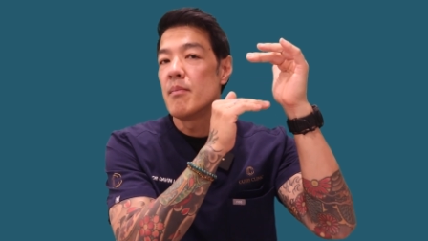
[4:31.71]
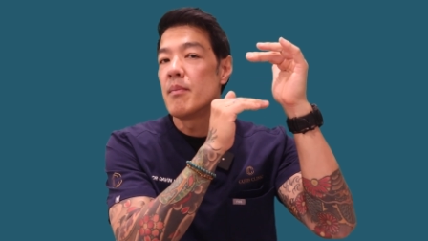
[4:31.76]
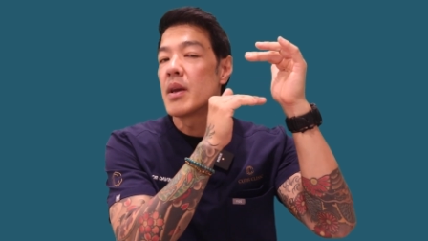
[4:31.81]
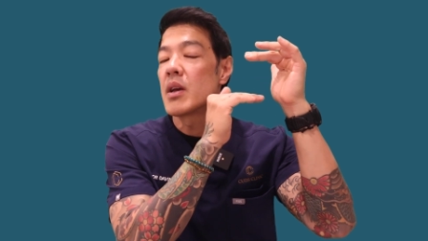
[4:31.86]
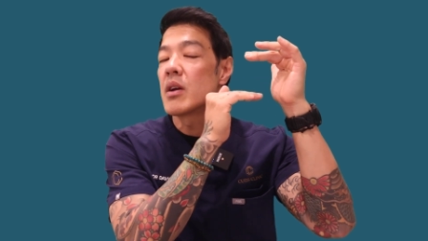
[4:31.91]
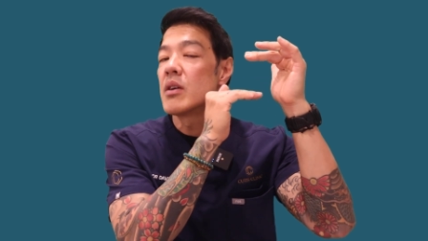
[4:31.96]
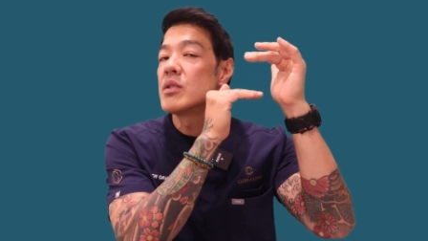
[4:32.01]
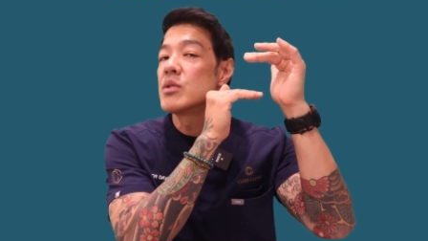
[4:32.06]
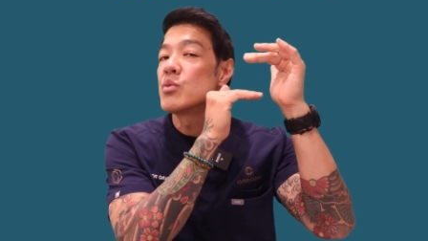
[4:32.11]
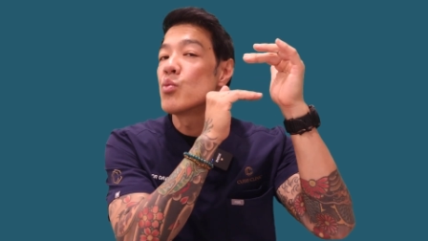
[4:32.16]

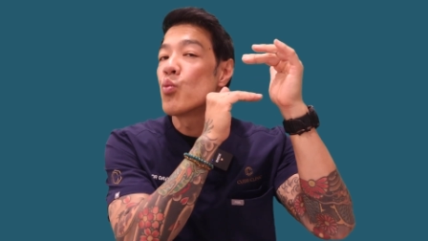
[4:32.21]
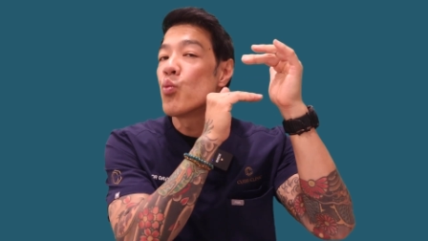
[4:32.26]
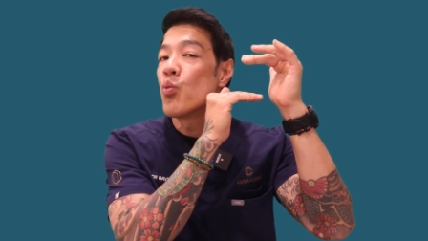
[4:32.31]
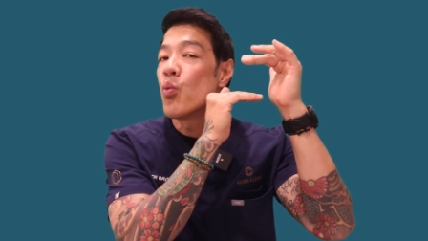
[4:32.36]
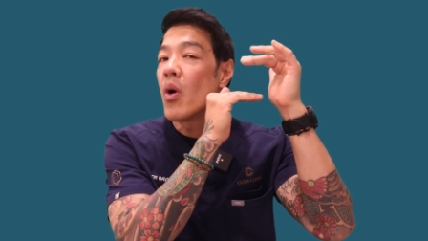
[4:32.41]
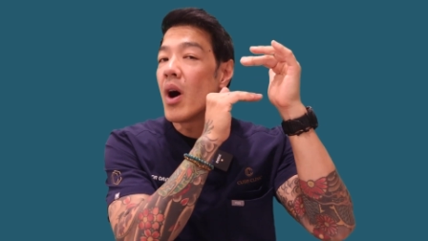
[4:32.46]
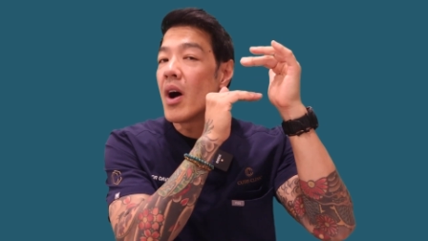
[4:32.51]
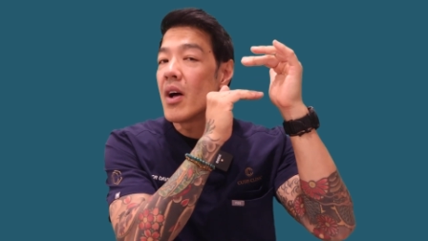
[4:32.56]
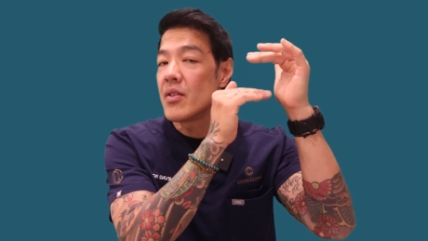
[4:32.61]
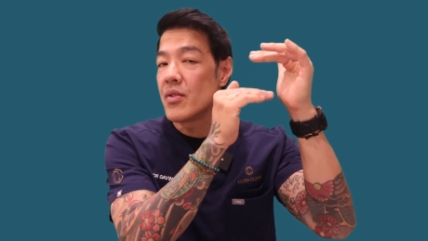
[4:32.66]
because
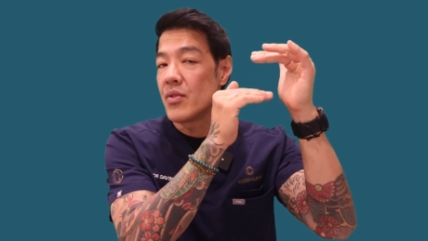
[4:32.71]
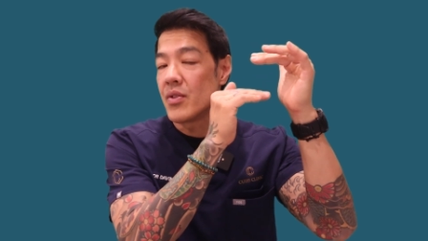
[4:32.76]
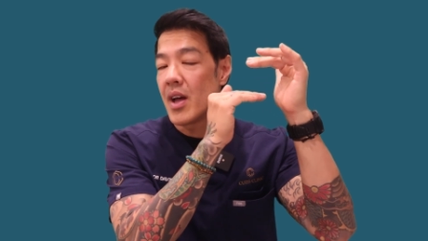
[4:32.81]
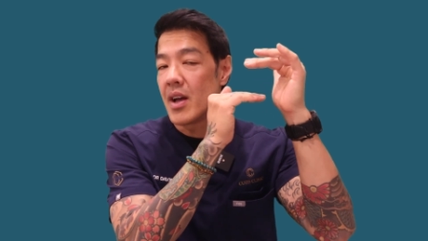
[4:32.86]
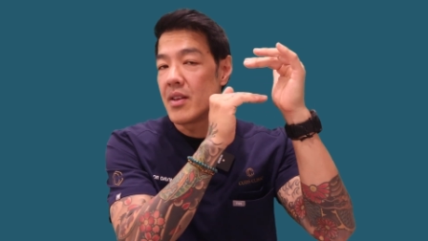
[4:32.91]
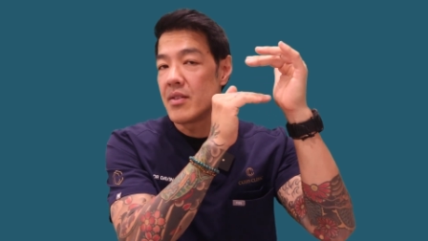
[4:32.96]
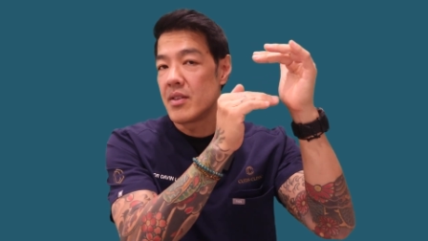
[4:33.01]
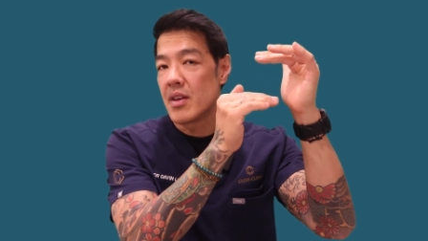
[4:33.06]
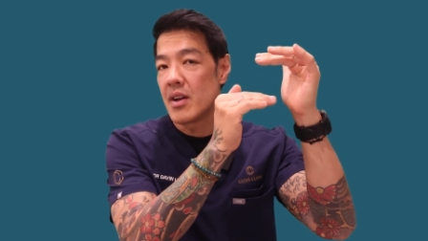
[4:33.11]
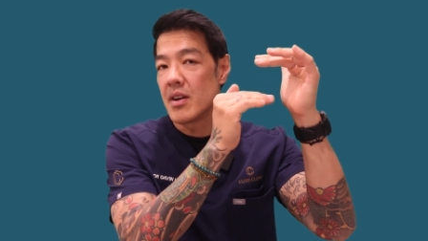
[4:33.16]
what
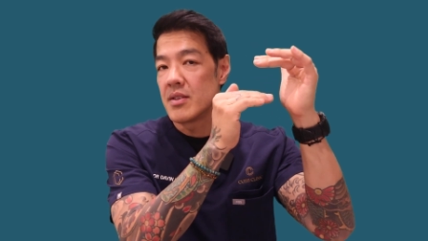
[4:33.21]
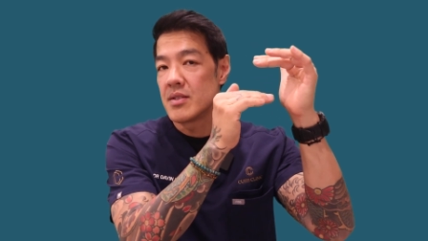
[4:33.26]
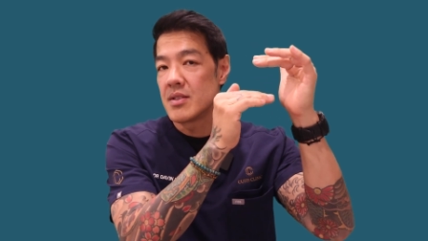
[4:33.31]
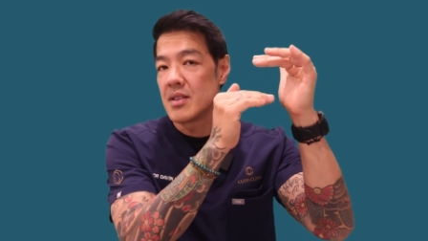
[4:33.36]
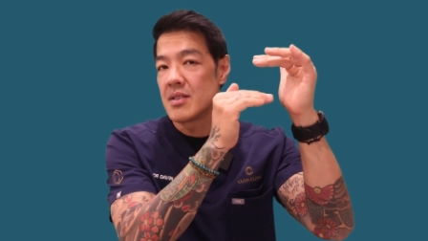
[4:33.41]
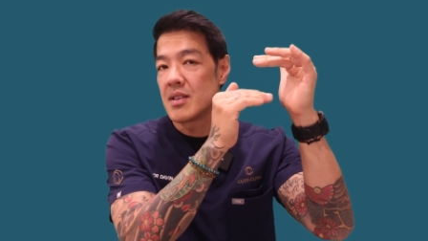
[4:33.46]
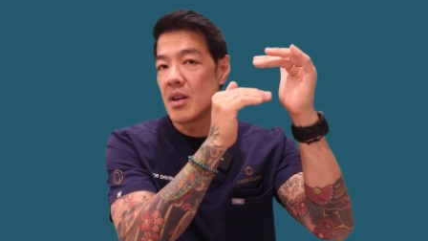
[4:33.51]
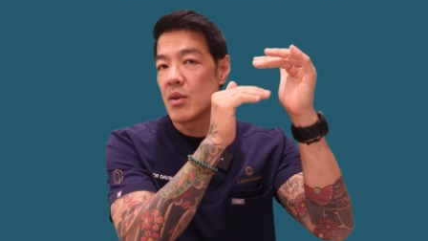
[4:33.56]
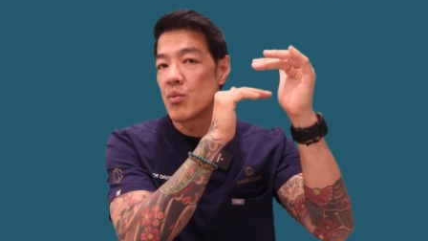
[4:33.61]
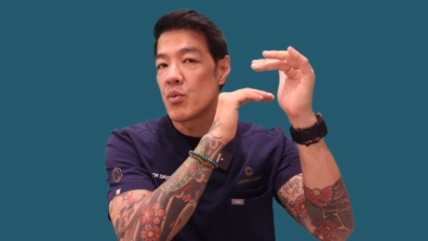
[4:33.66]
that does
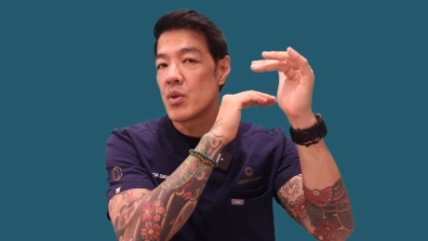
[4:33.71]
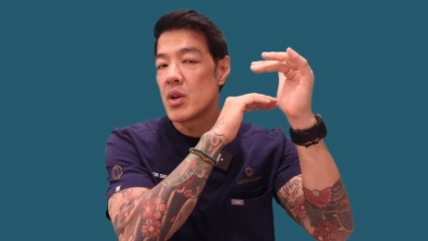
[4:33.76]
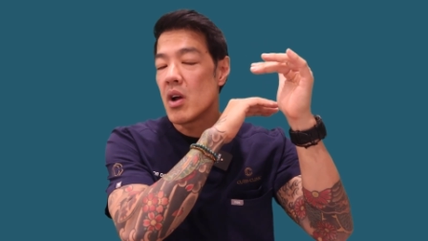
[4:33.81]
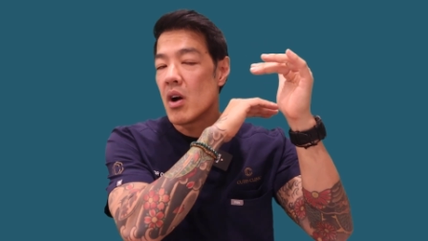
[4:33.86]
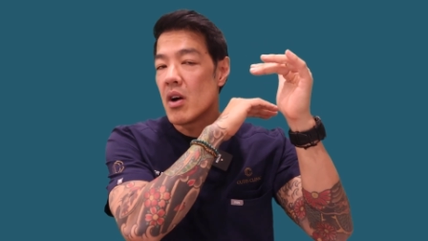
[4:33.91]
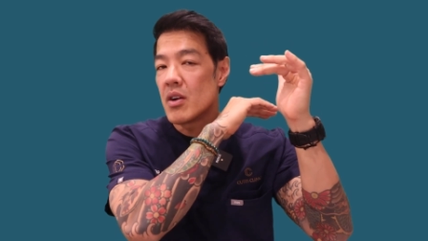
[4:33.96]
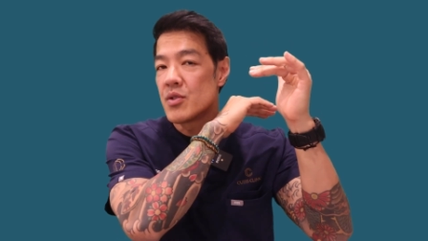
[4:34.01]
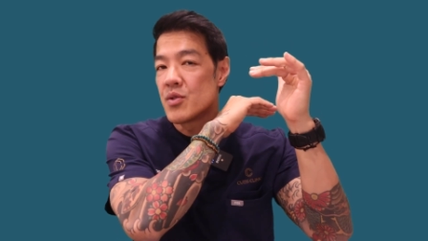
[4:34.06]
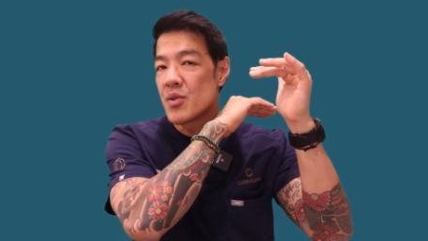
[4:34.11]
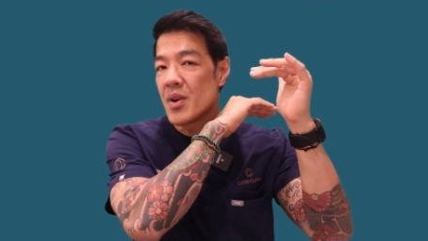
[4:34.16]
is that
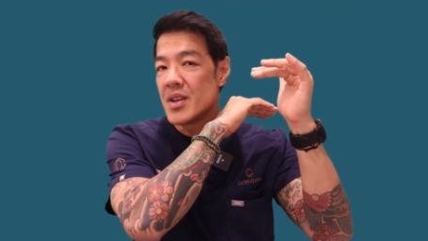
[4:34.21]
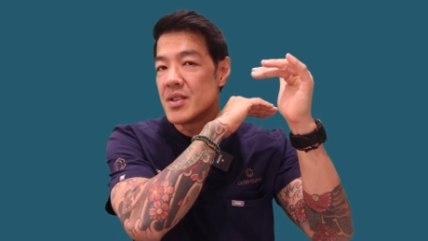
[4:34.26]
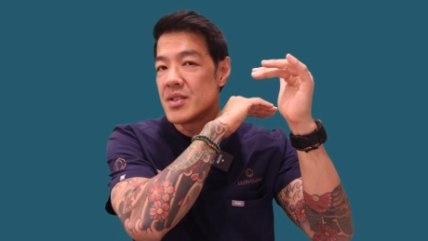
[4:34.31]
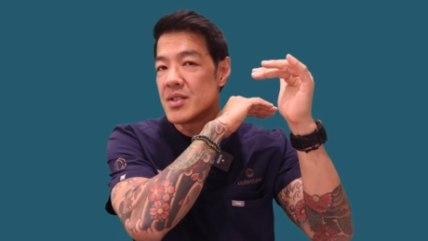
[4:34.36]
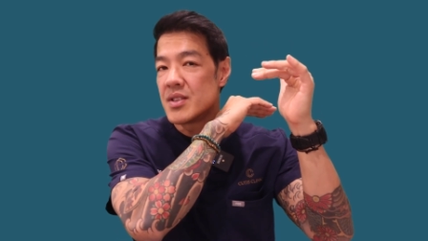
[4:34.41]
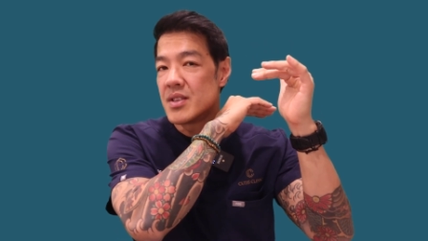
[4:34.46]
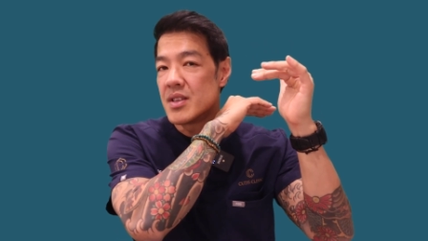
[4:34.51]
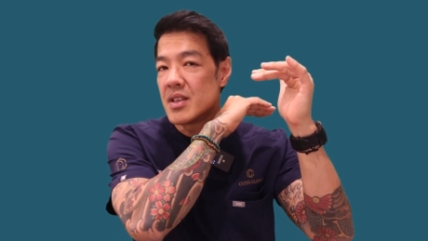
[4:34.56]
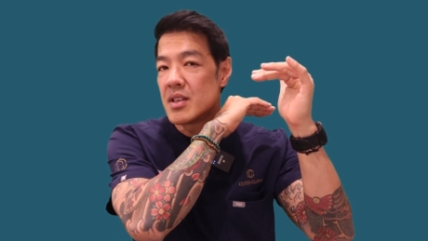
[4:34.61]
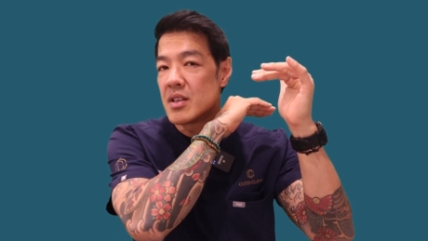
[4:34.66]

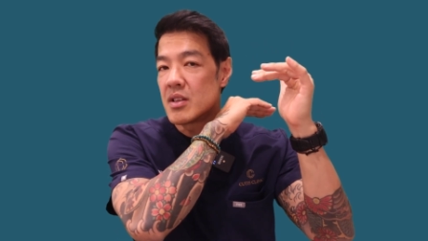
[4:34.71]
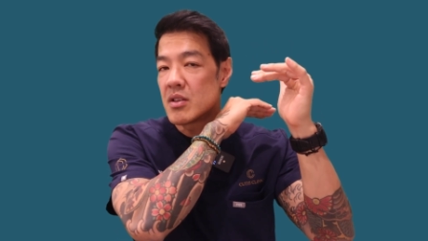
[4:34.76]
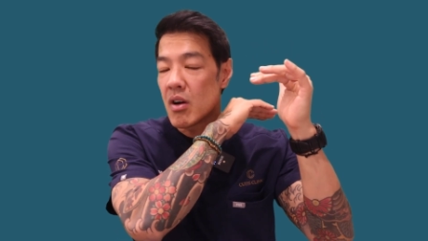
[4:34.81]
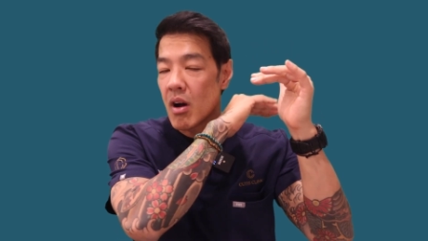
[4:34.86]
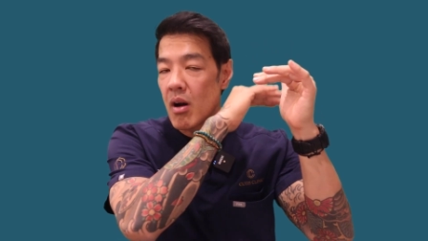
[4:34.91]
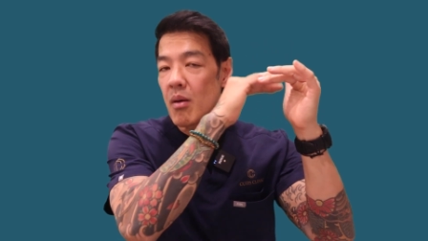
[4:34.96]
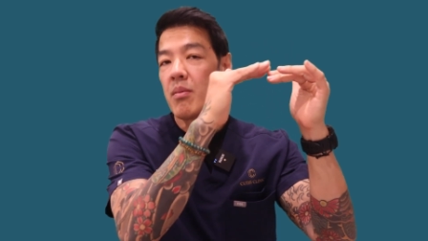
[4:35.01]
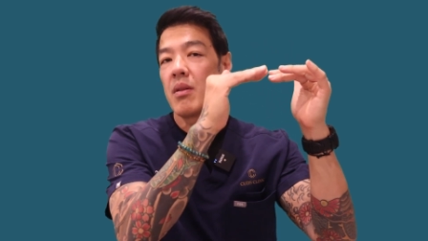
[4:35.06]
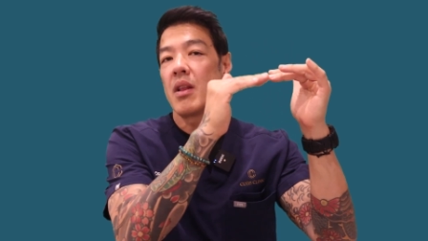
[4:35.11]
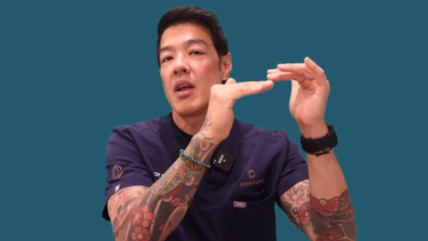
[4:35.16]
rehydrates the
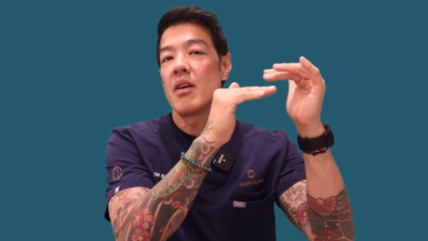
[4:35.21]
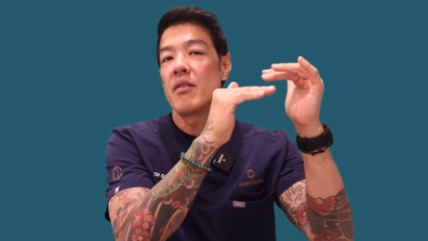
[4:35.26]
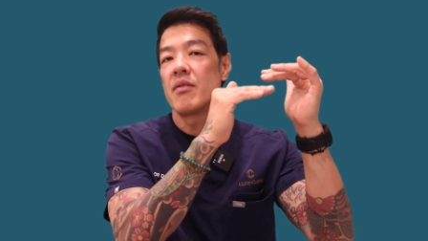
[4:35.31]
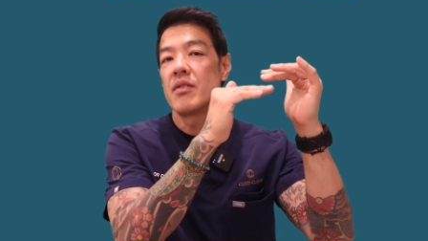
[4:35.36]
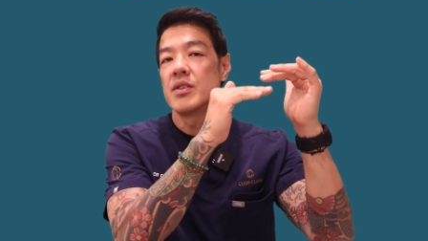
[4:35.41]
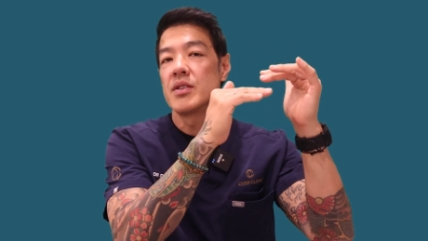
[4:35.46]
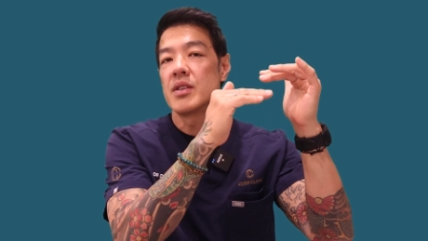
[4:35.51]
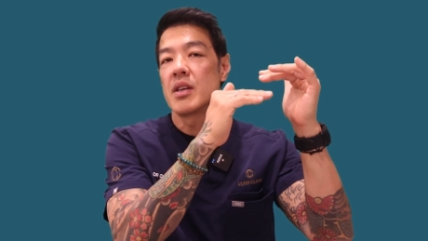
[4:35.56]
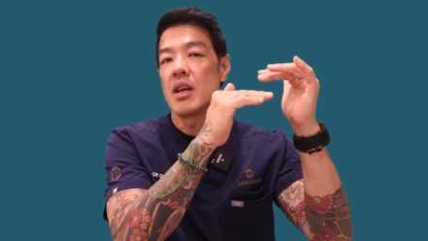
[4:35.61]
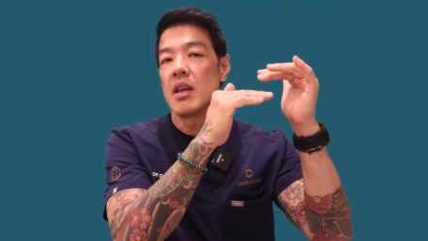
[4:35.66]
top layer of
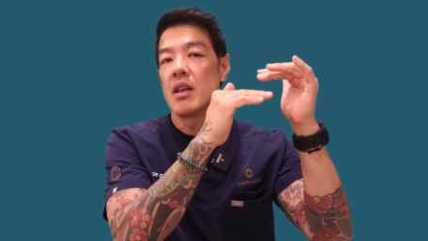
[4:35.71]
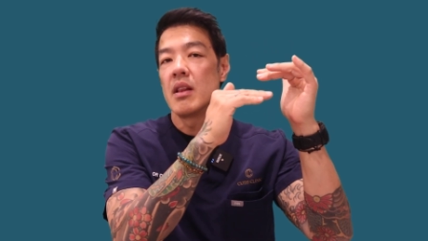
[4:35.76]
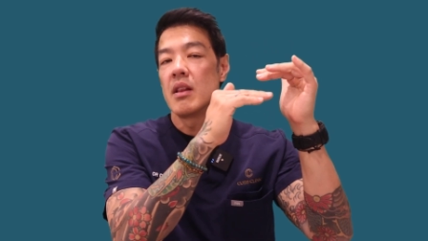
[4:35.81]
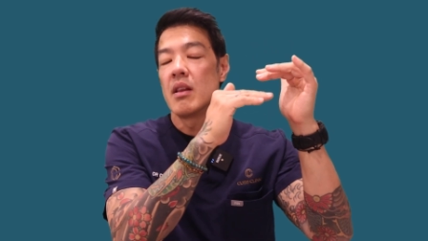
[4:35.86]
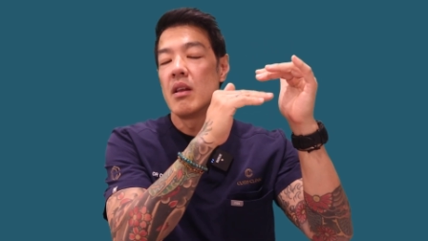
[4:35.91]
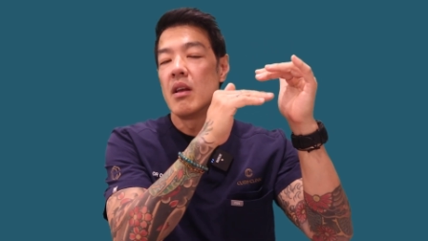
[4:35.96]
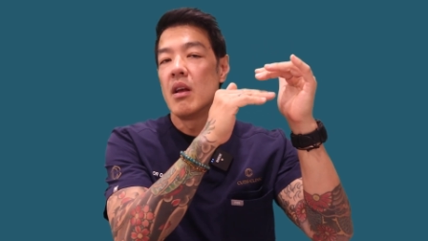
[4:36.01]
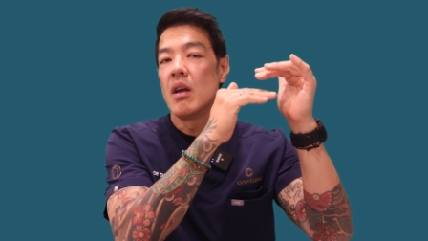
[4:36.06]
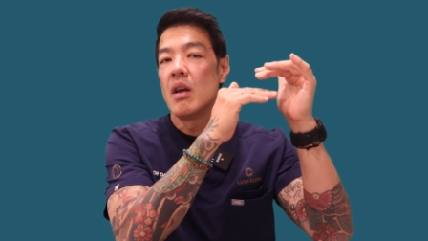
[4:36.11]
the skin.